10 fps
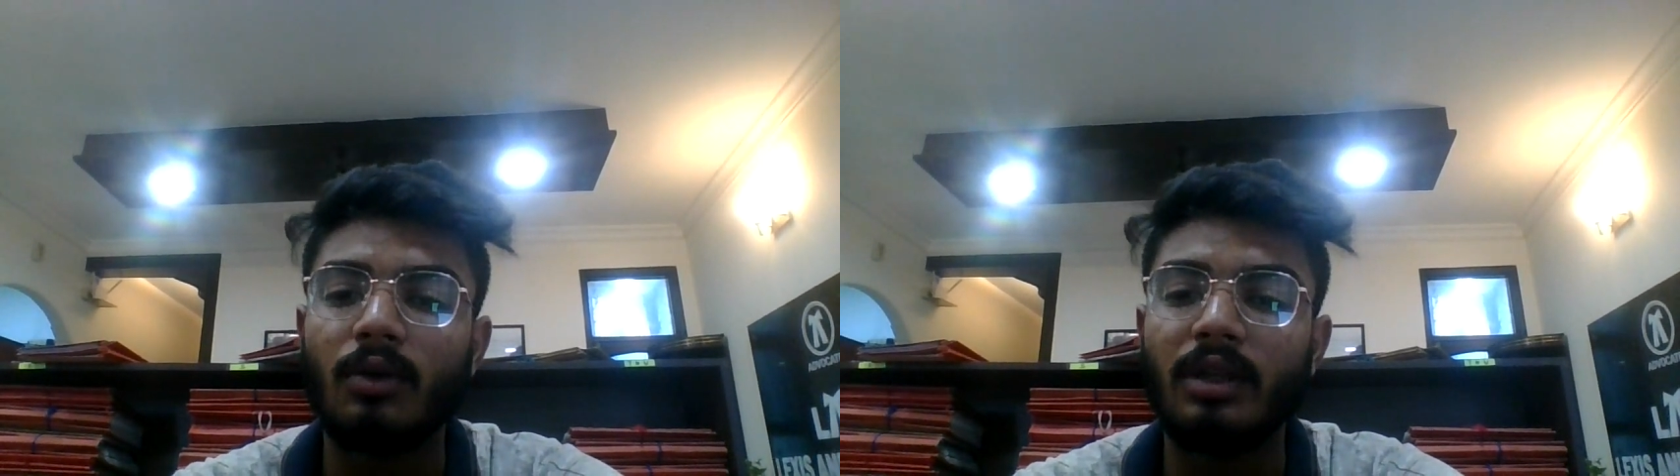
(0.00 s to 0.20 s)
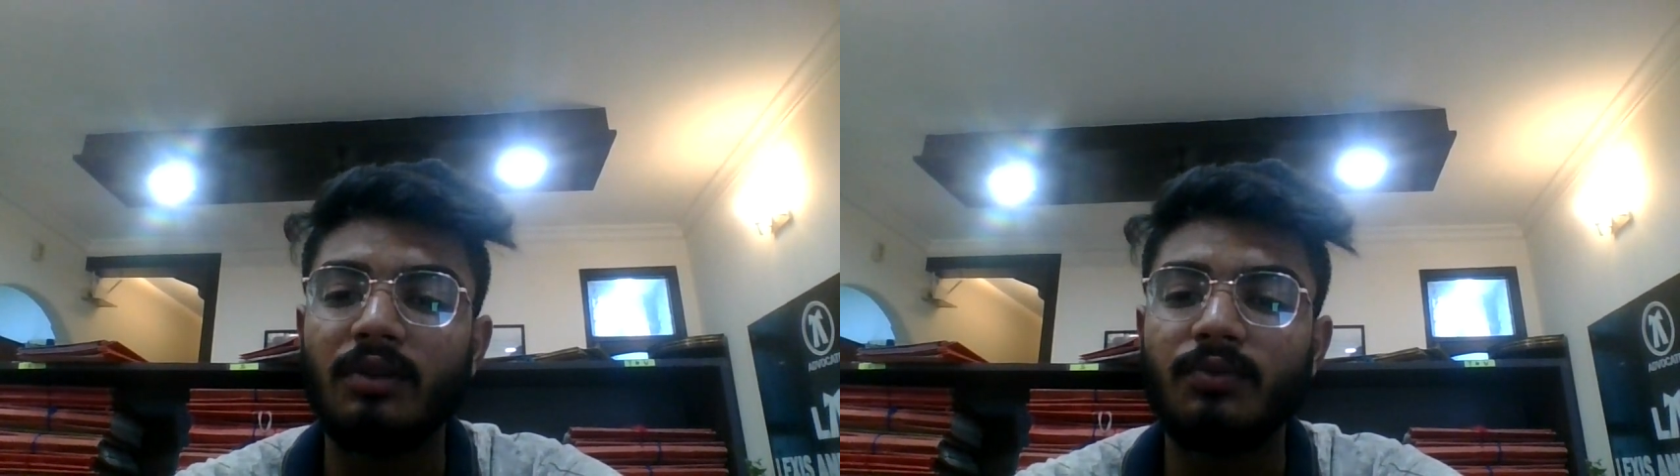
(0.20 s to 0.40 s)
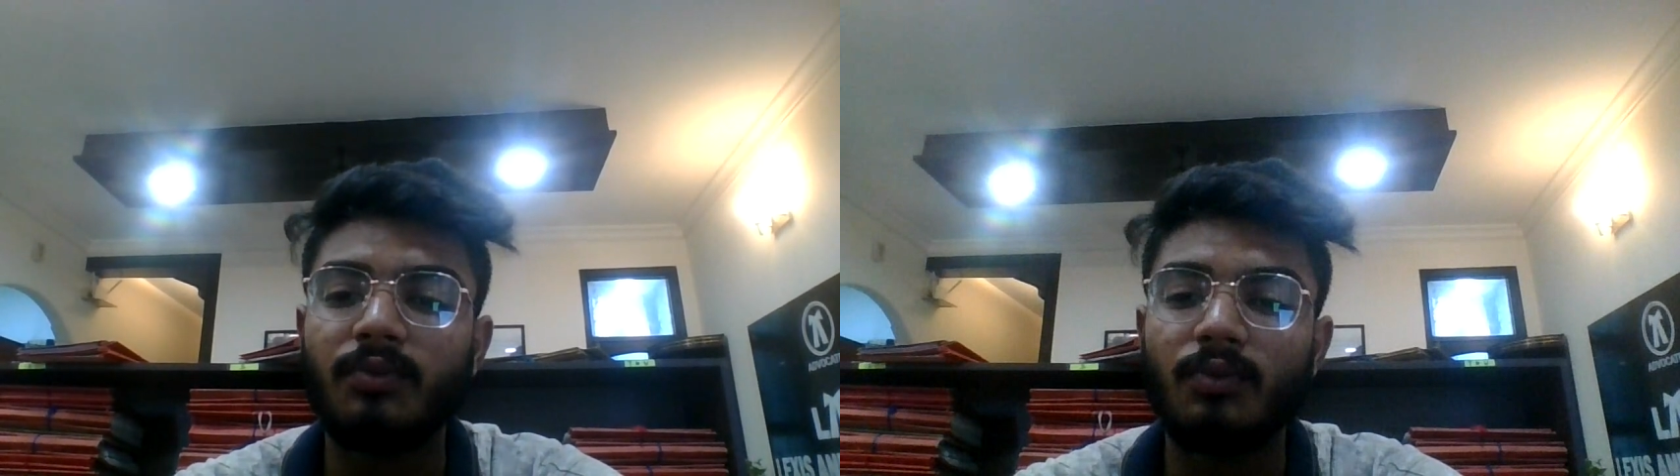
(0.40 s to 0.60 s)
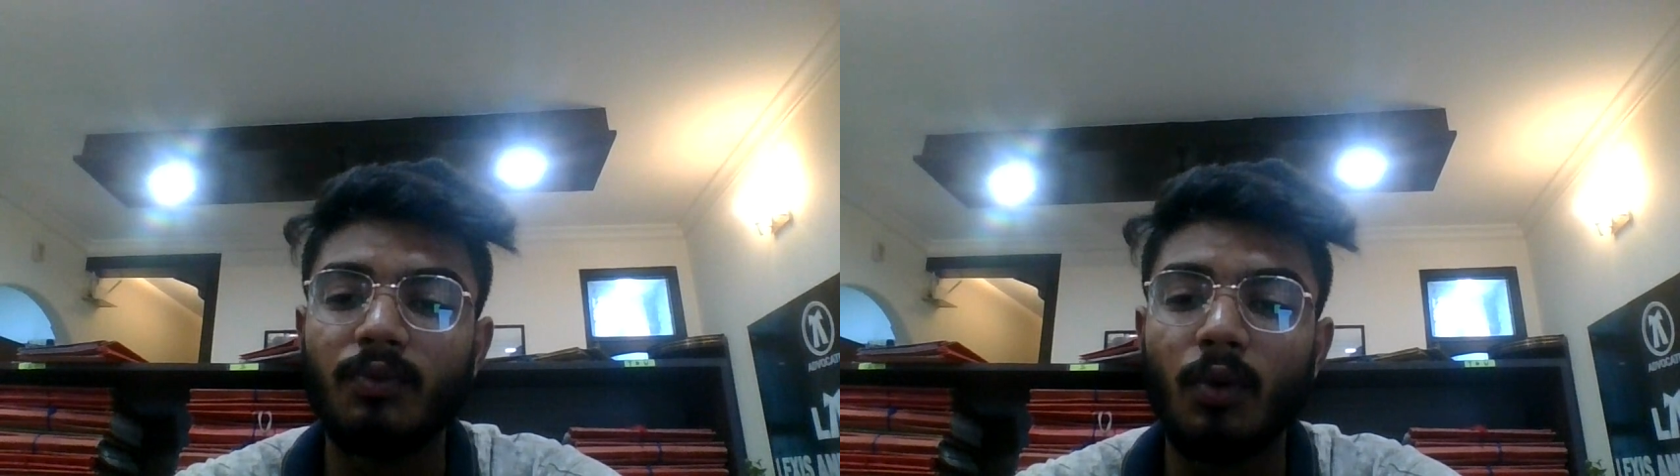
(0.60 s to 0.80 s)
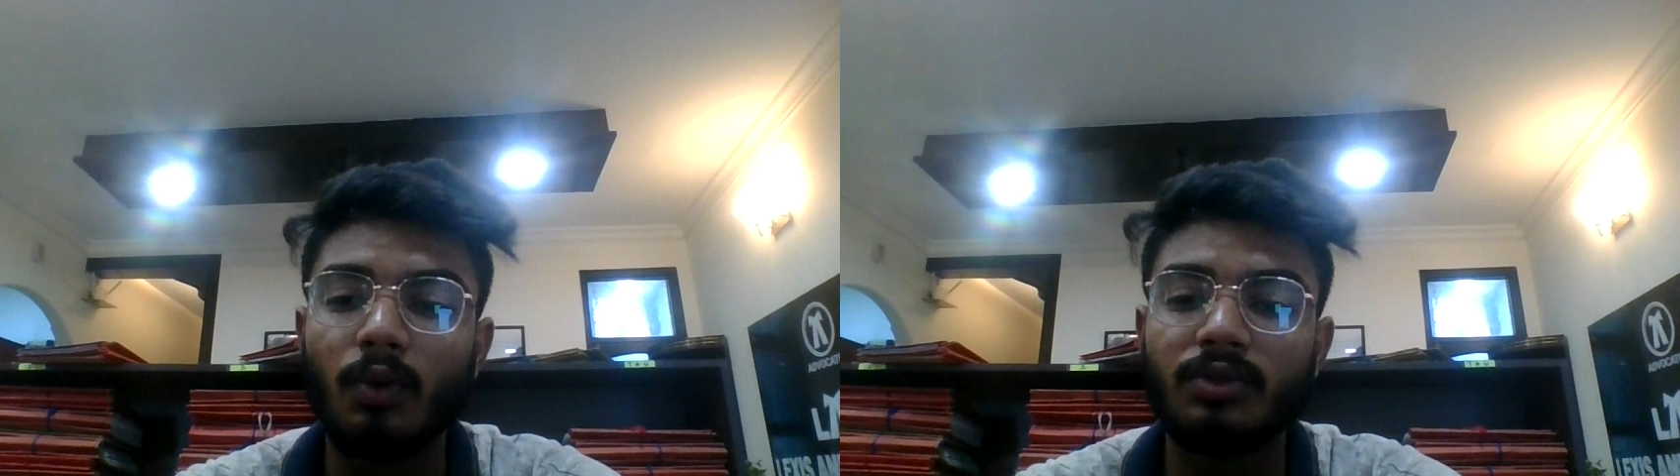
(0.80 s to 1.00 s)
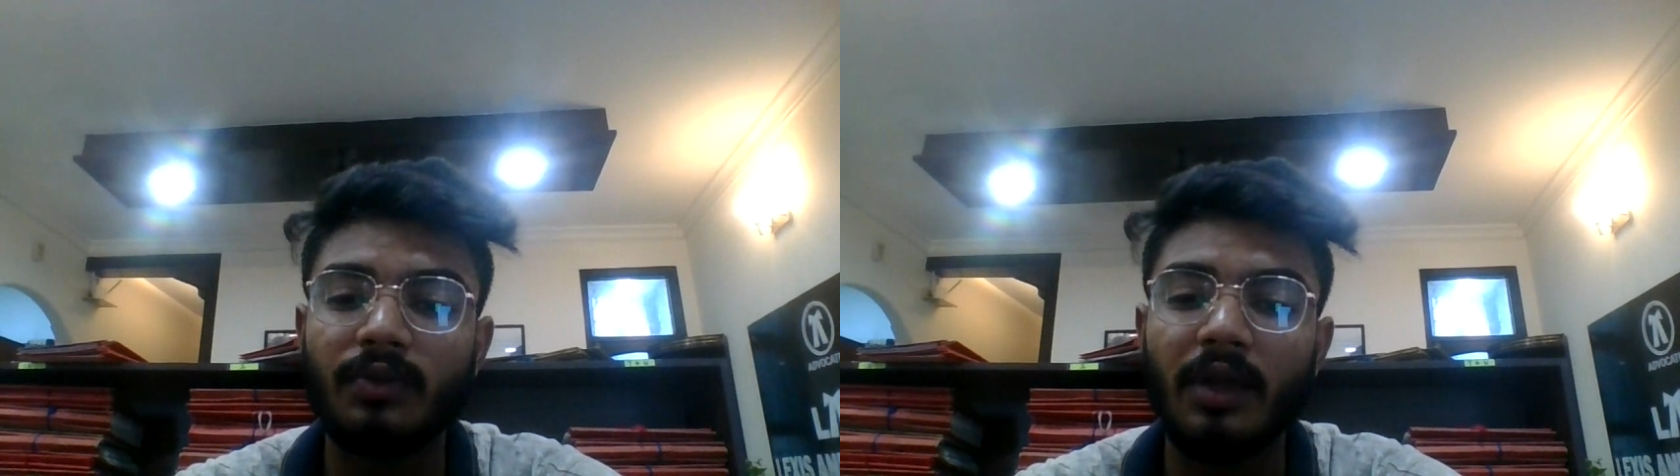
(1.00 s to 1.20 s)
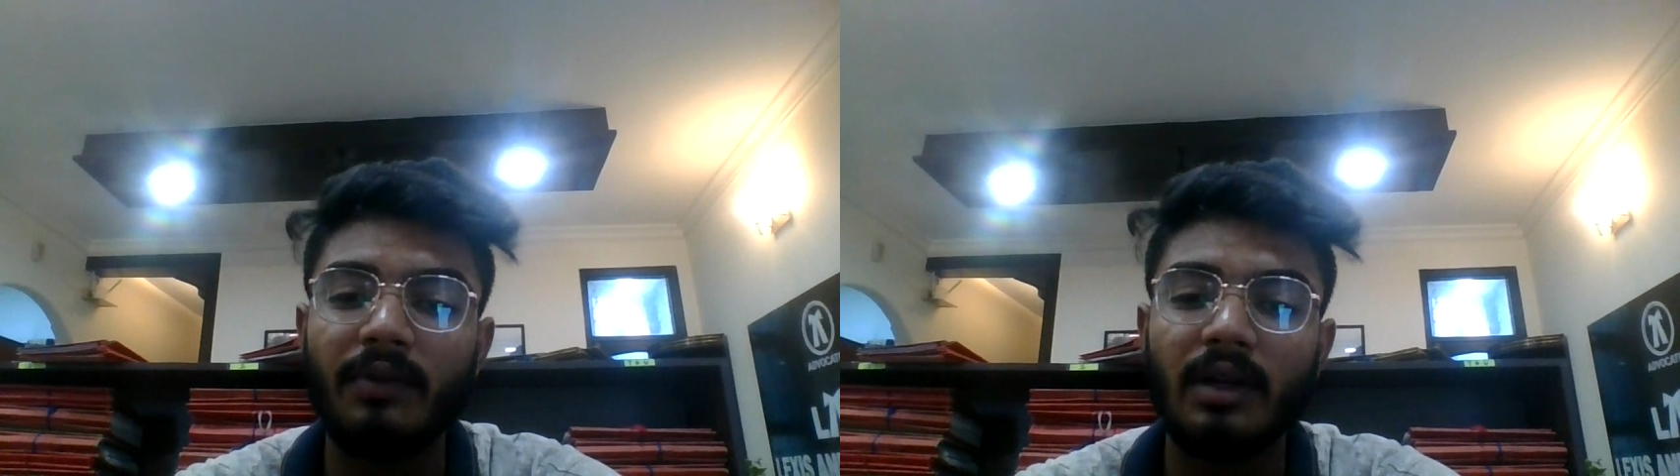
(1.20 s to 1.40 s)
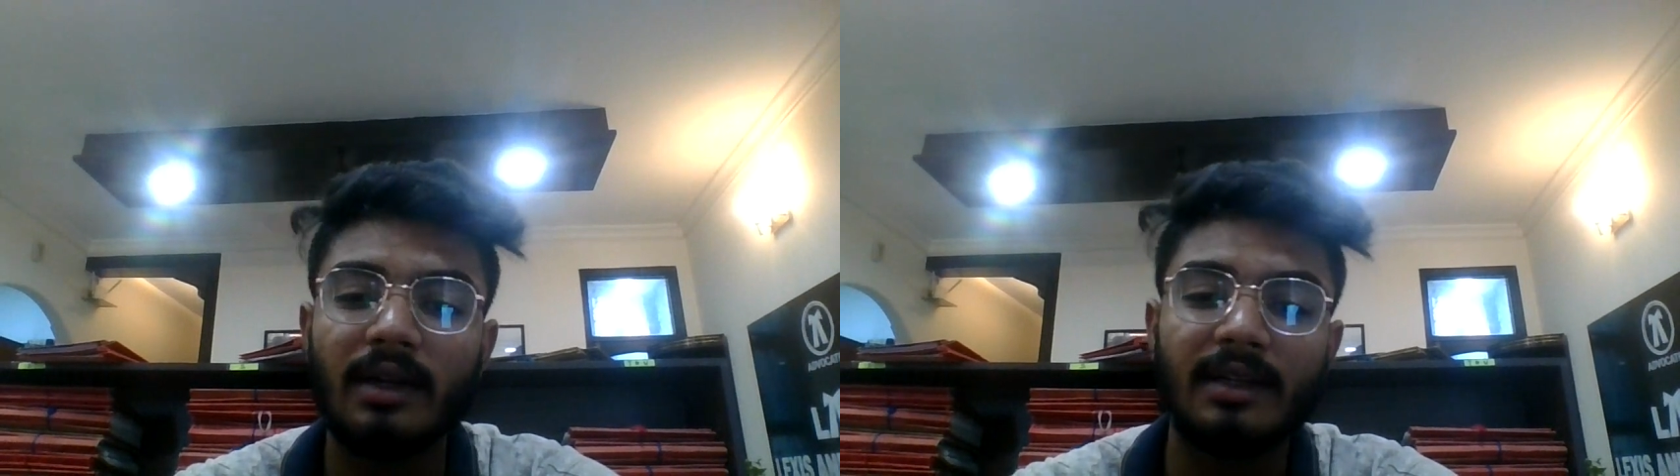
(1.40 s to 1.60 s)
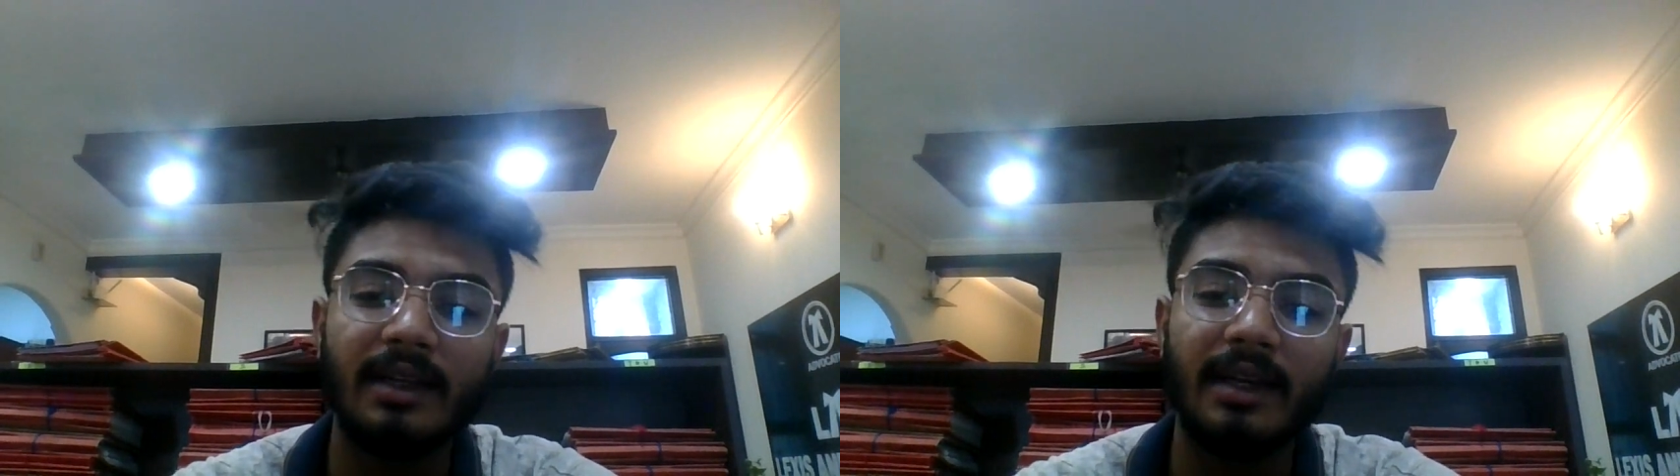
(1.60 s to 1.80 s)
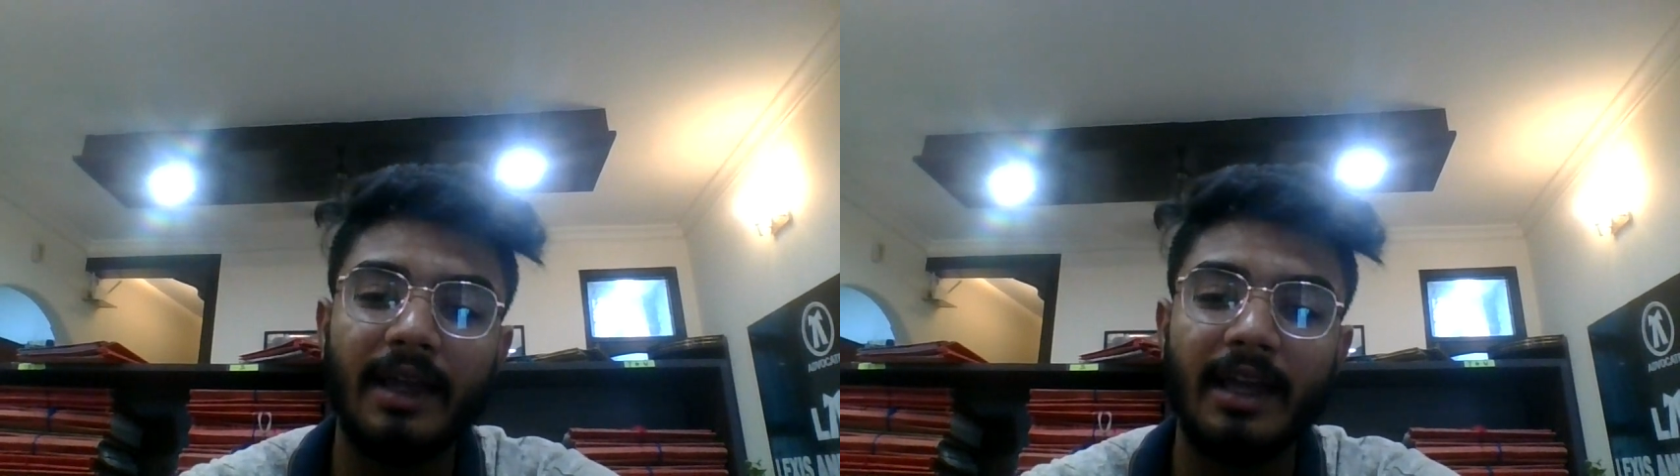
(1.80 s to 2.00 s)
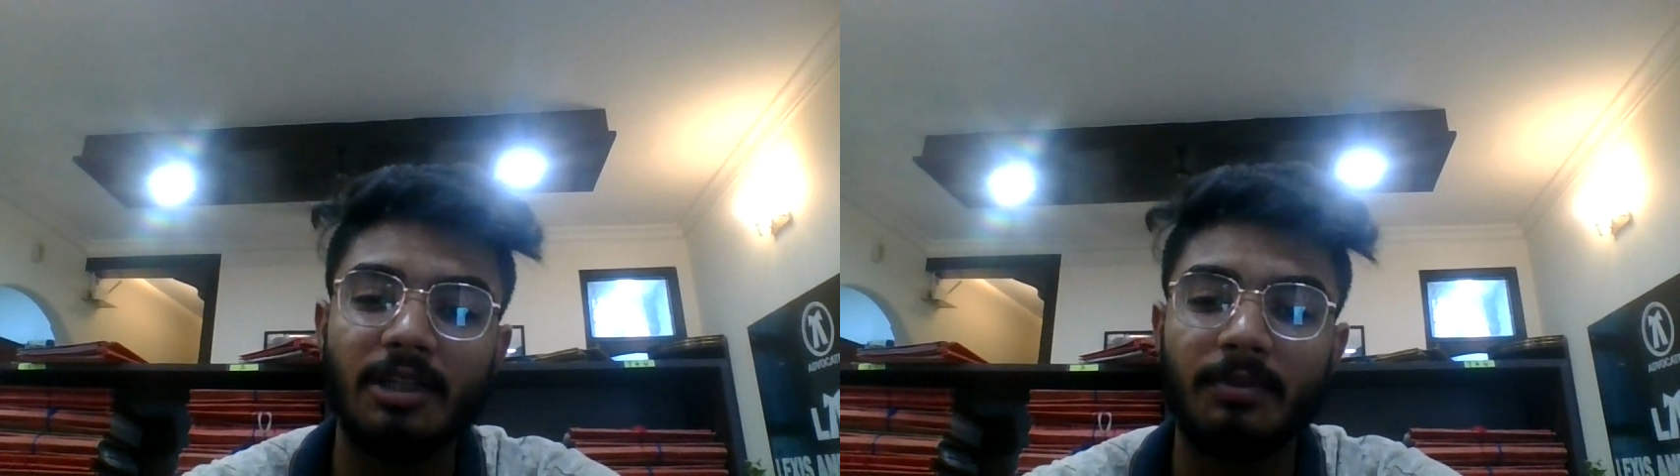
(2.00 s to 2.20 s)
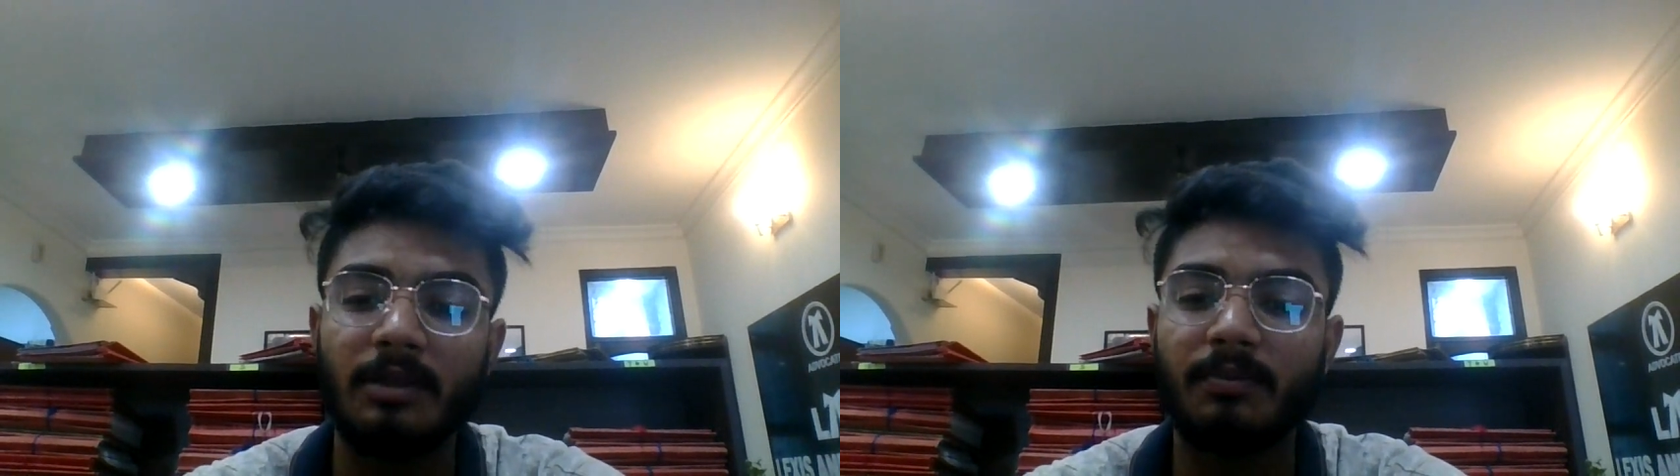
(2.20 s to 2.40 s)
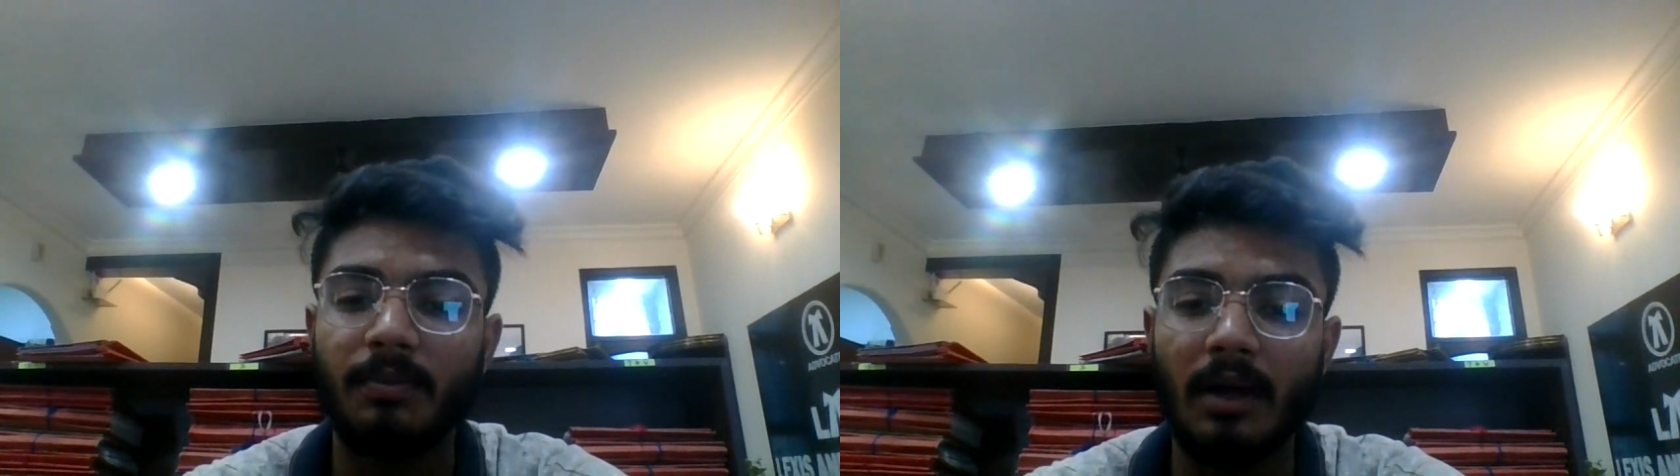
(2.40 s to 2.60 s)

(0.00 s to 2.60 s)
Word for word: in whose favor a decree has been